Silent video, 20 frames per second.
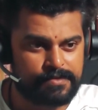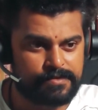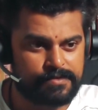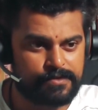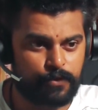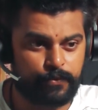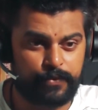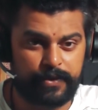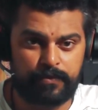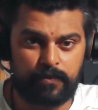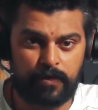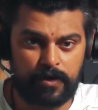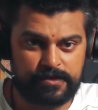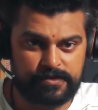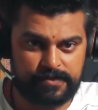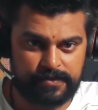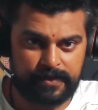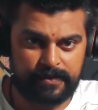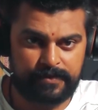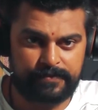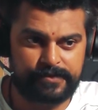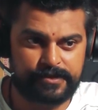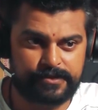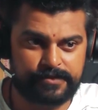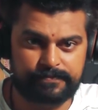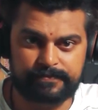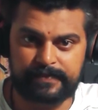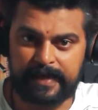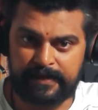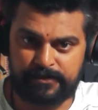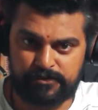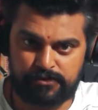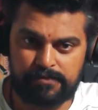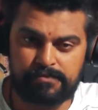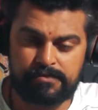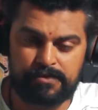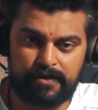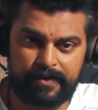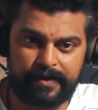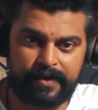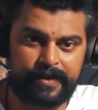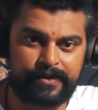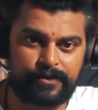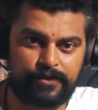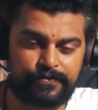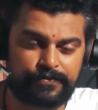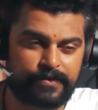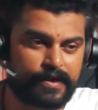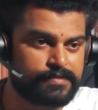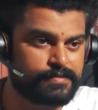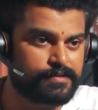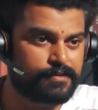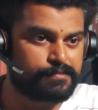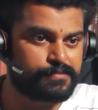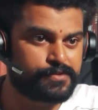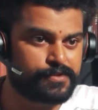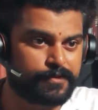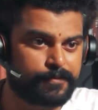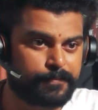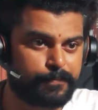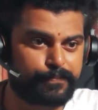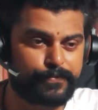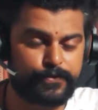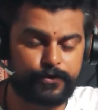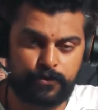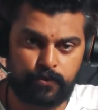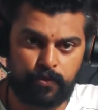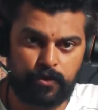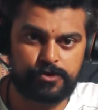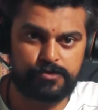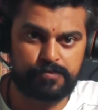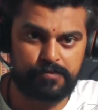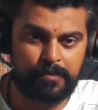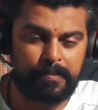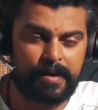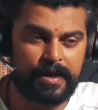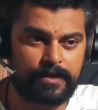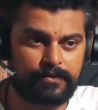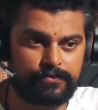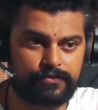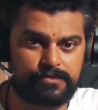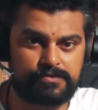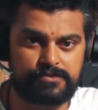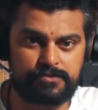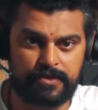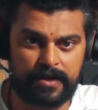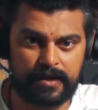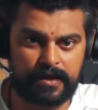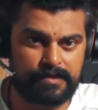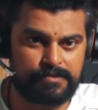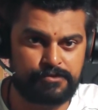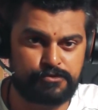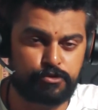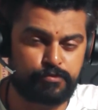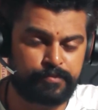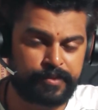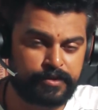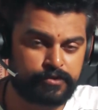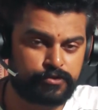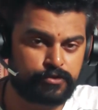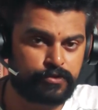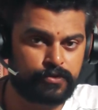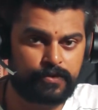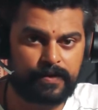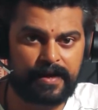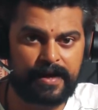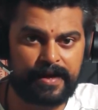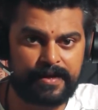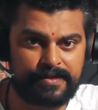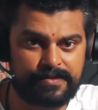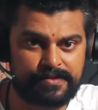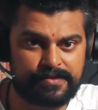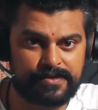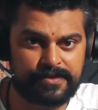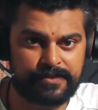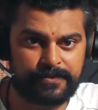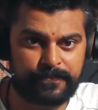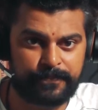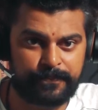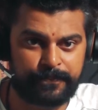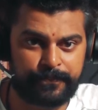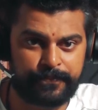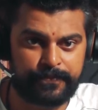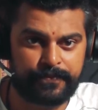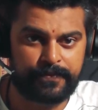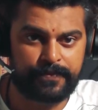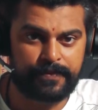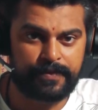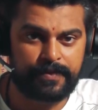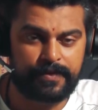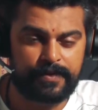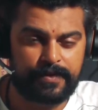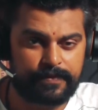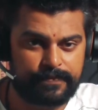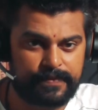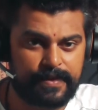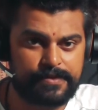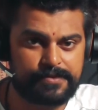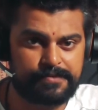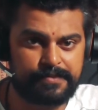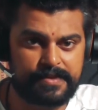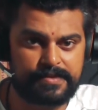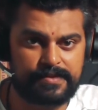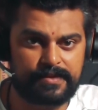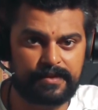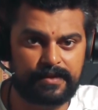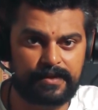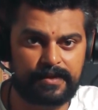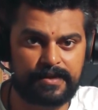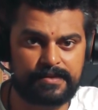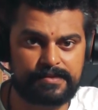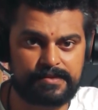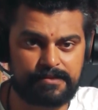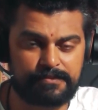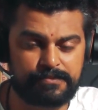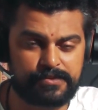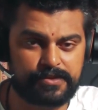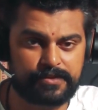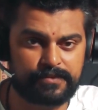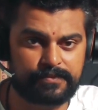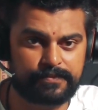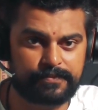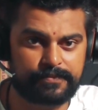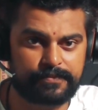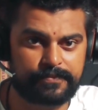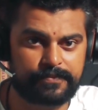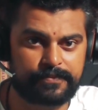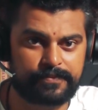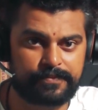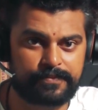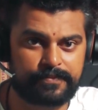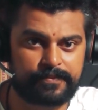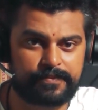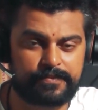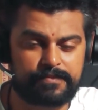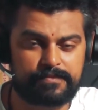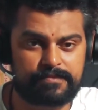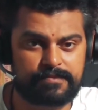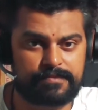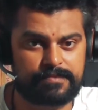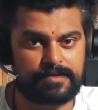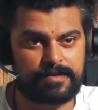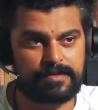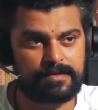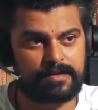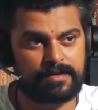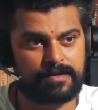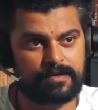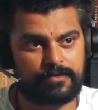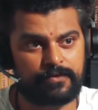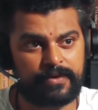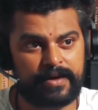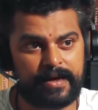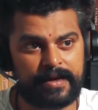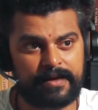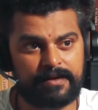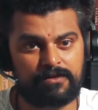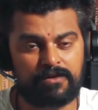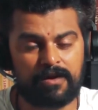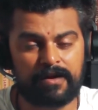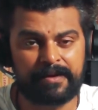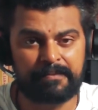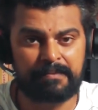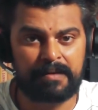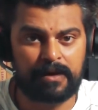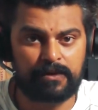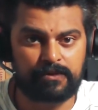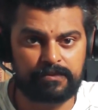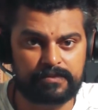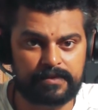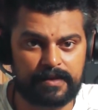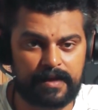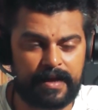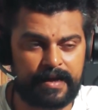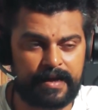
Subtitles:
So we watch television. That's also a kind of consumption. You watch mobile phones. You are consuming through your eyes. That's basically consumption. When I talk about the